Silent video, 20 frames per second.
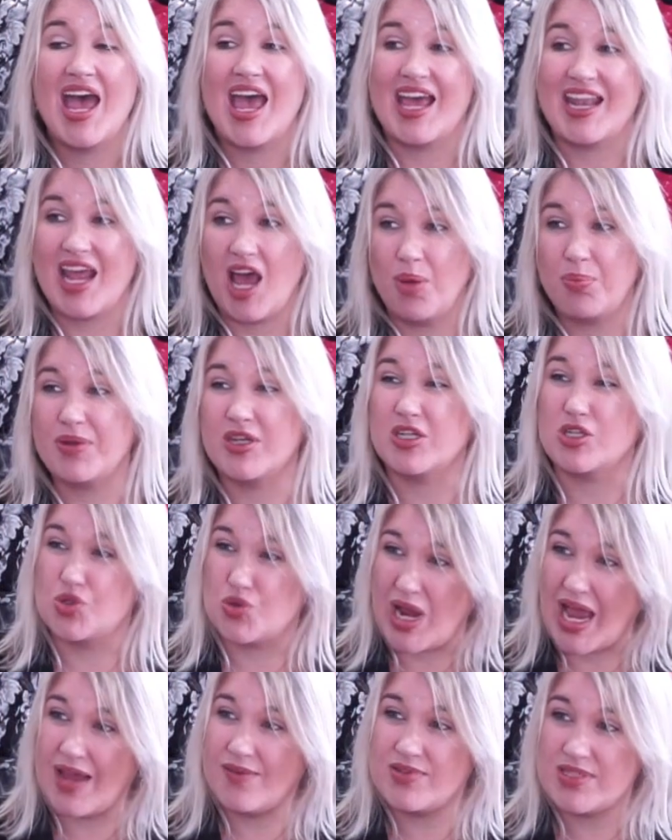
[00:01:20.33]
and helping to
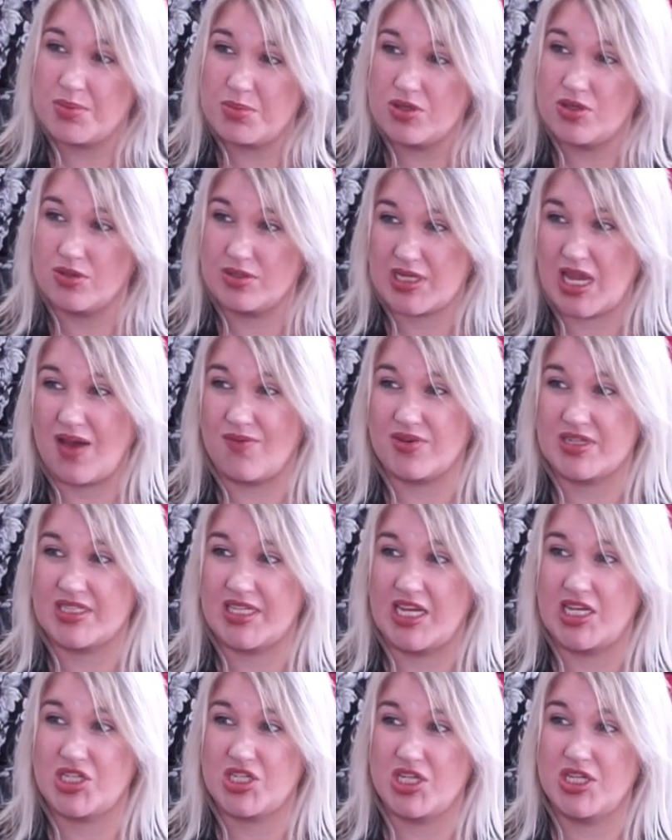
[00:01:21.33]
drive some of those
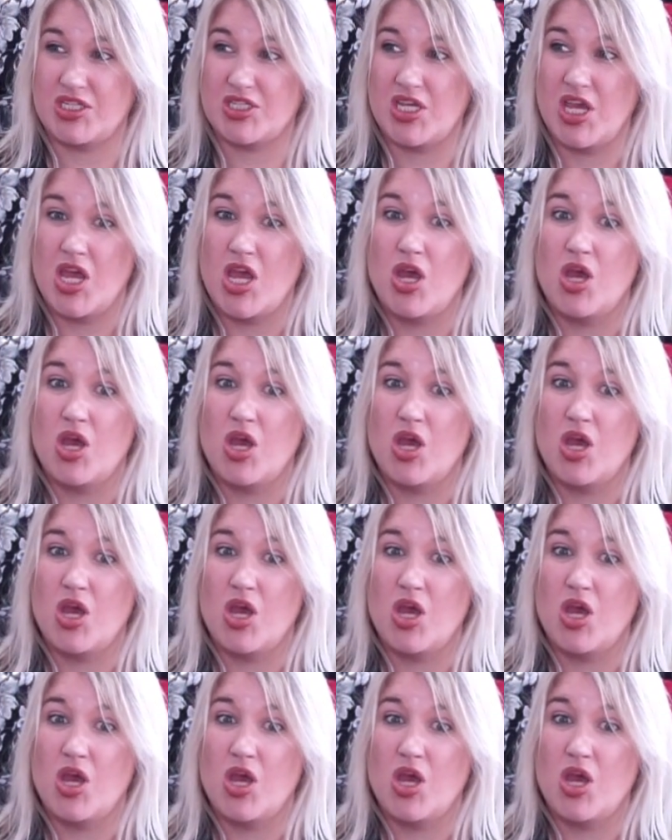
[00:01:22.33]
conversations